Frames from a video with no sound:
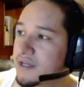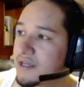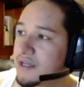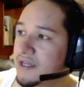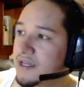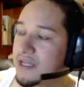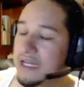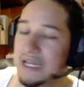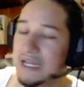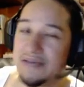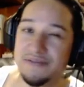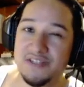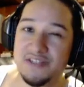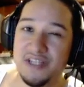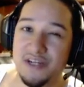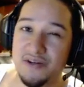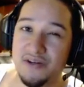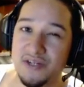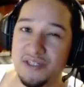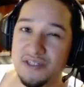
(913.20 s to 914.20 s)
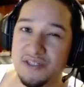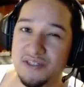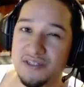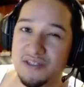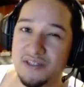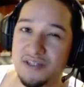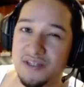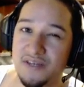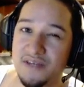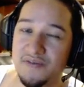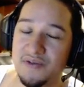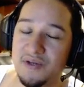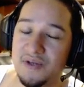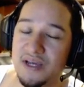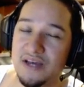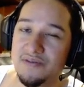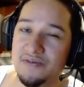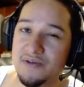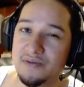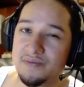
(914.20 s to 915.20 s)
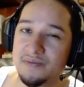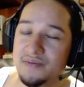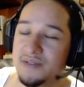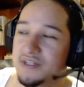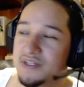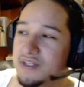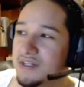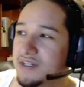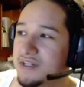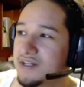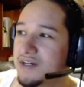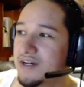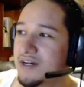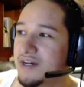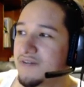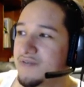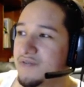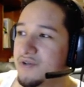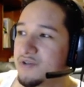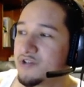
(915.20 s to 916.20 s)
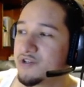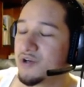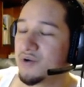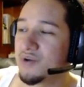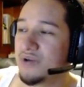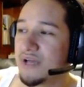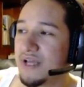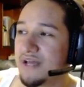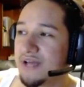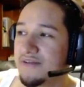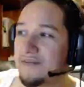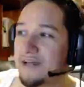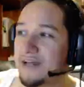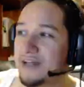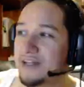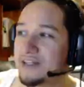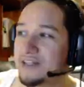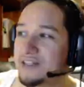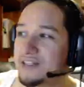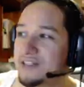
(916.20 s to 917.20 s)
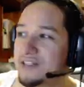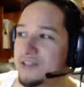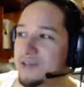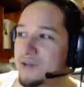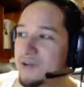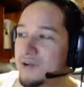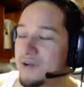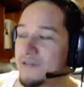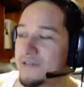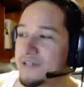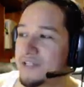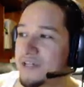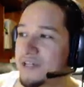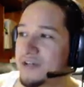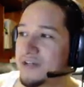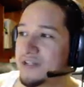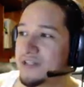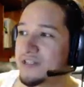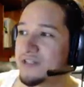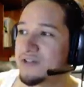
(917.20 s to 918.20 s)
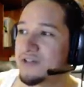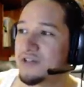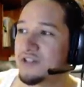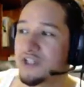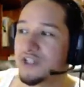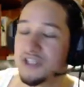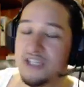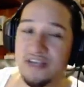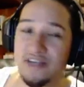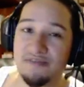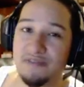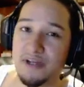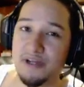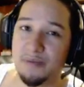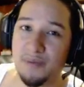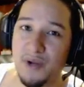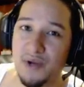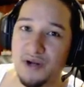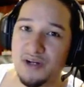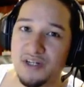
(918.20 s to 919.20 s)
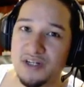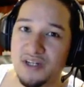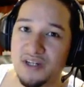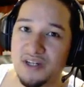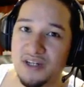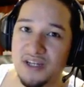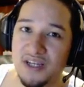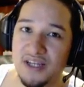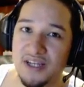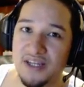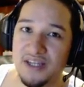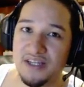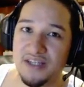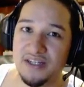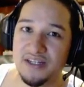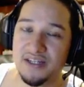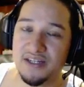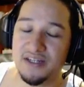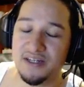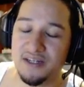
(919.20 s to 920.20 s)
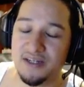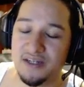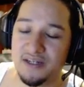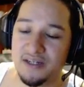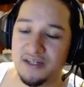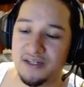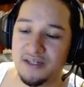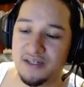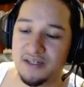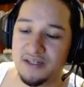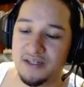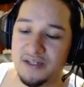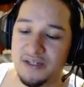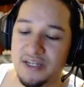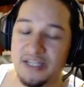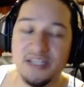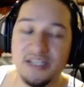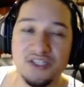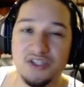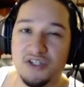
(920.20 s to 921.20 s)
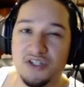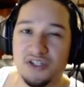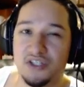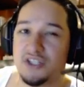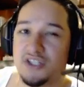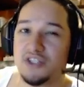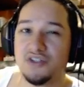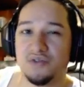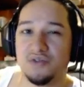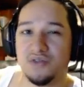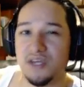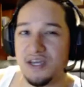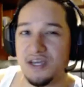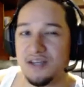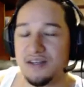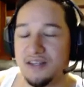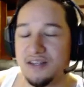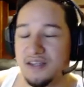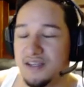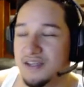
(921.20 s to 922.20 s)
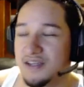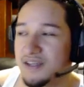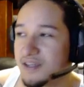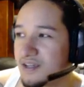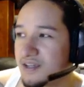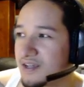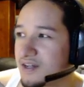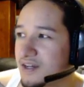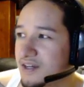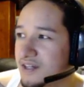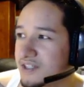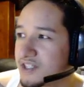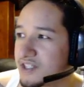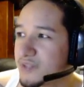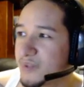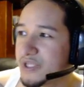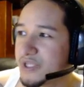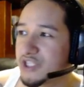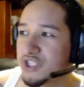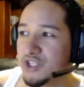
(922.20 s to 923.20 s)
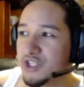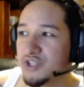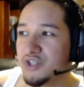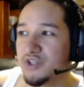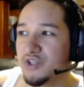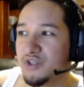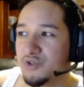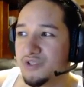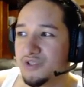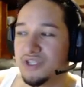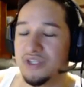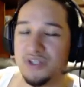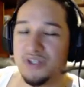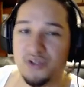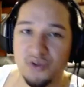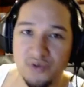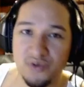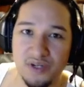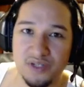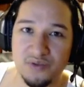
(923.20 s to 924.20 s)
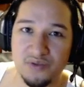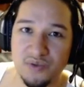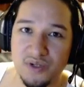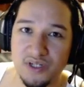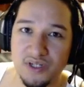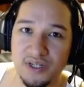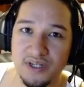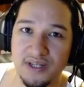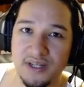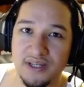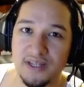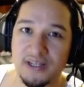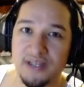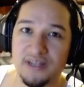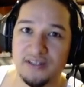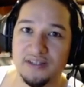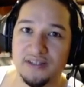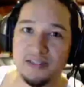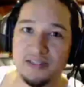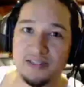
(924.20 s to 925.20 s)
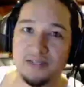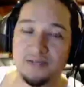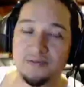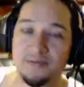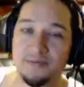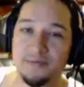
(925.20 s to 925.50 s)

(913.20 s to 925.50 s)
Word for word: Avsaris if you have them. If you don't have Alice or Avsaris, you just have like Marduk and Nyx, you can just do that. Just make sure you're using the correct one and